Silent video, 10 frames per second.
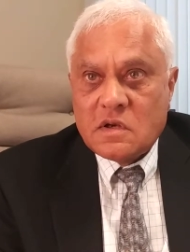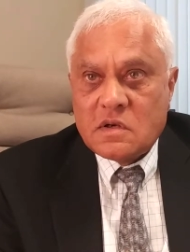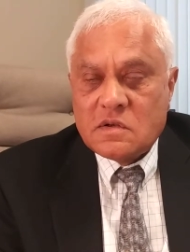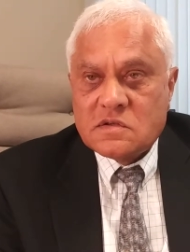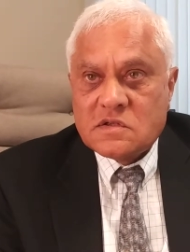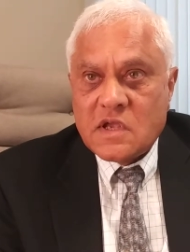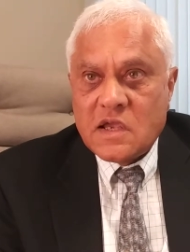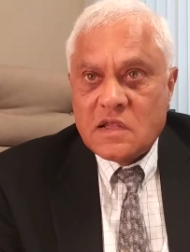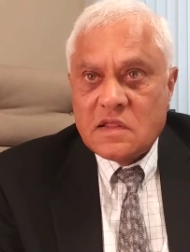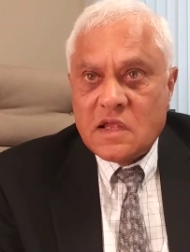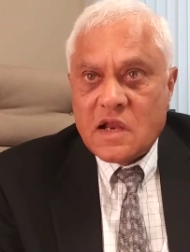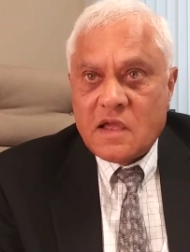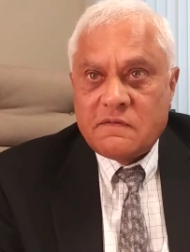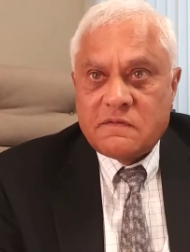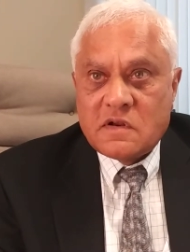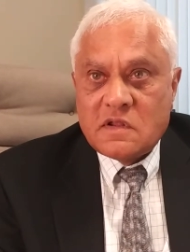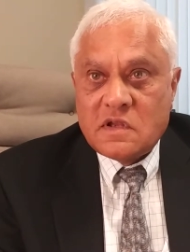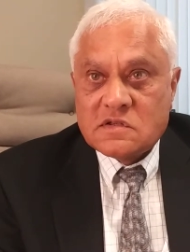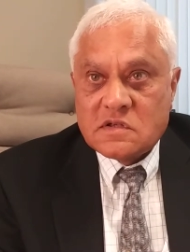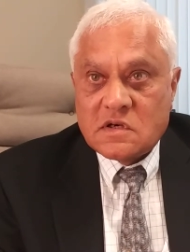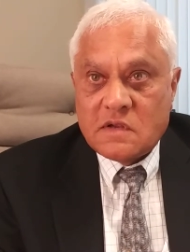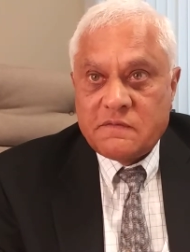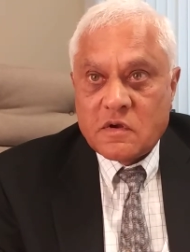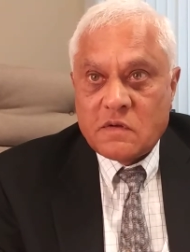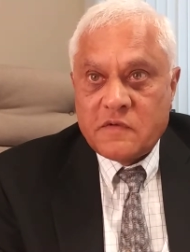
to say that after the certificate